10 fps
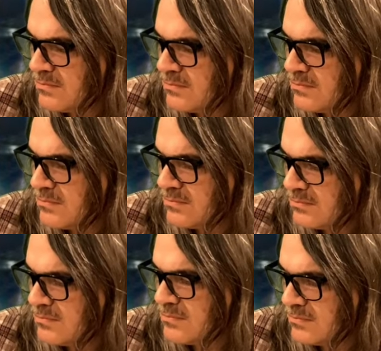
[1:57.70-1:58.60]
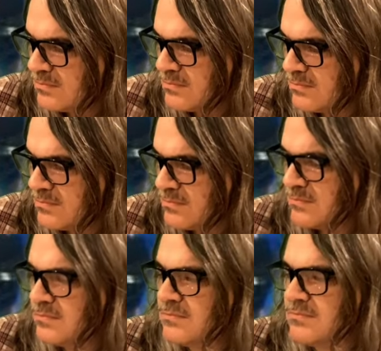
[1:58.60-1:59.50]

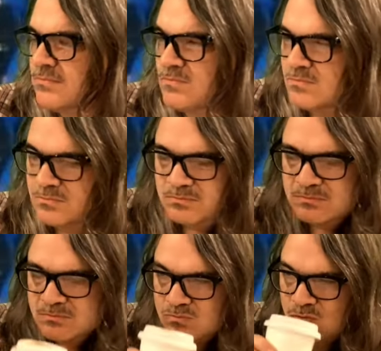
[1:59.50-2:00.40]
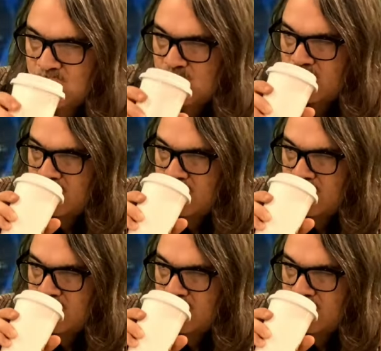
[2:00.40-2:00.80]
[no speech]